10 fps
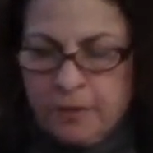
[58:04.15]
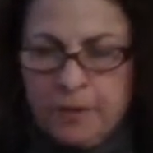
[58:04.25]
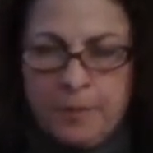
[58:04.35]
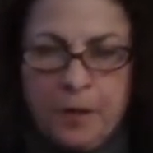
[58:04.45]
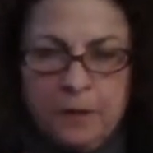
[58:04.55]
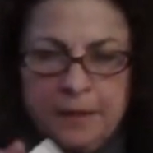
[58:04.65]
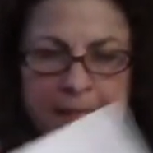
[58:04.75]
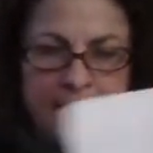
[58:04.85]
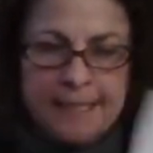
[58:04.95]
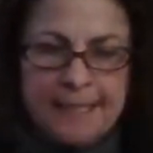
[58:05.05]
or
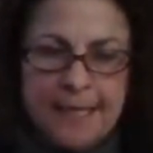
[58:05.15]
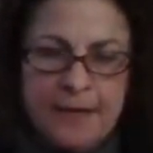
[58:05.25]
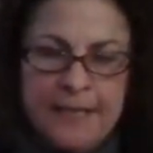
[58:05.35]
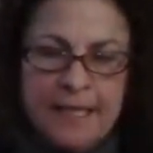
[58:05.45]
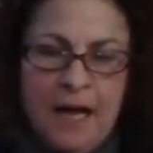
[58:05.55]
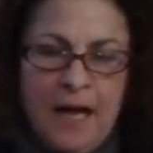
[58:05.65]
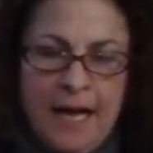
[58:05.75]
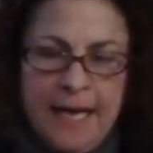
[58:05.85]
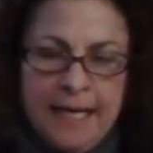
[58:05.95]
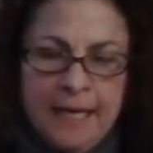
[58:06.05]
boldly staring
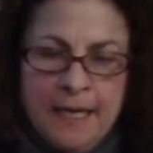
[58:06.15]
eye,